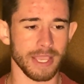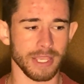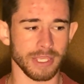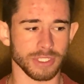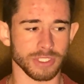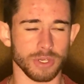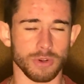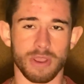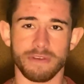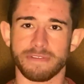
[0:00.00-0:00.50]

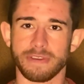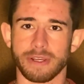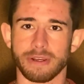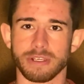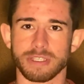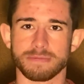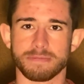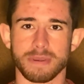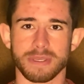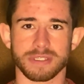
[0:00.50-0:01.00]
So I figure
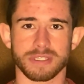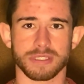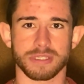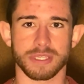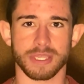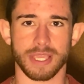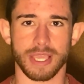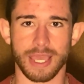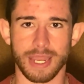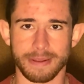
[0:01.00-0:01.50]
it's best to
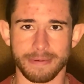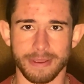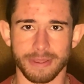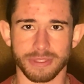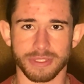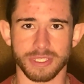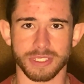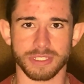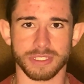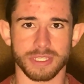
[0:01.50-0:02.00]
think ahead
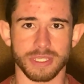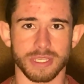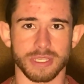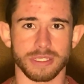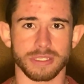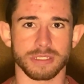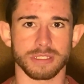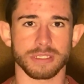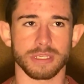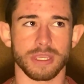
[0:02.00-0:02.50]
about these
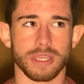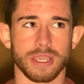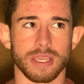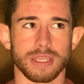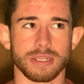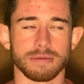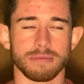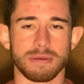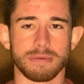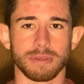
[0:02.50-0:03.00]
things
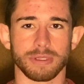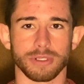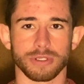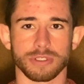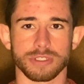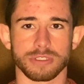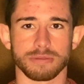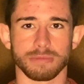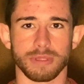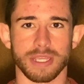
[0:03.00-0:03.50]
and maybe
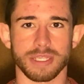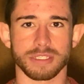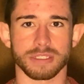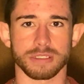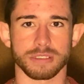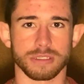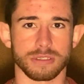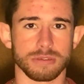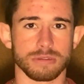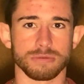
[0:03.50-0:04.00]
learn some
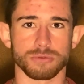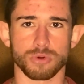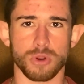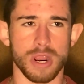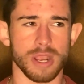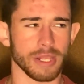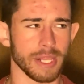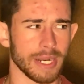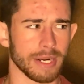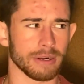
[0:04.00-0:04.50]
lessons, do some
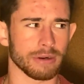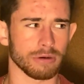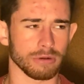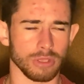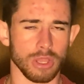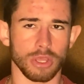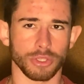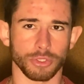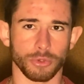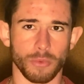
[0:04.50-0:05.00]
trial and error
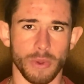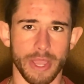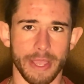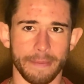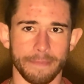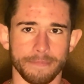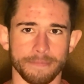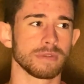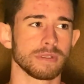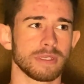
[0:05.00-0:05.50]
along the way.
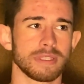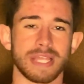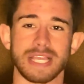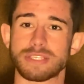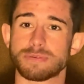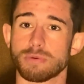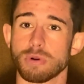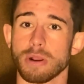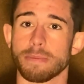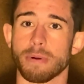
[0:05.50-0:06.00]

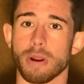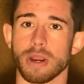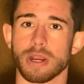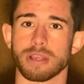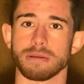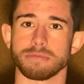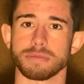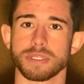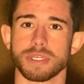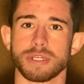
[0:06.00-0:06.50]
That's where ApArt
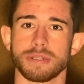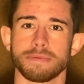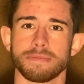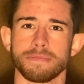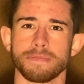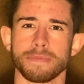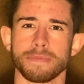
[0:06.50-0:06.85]
comes in.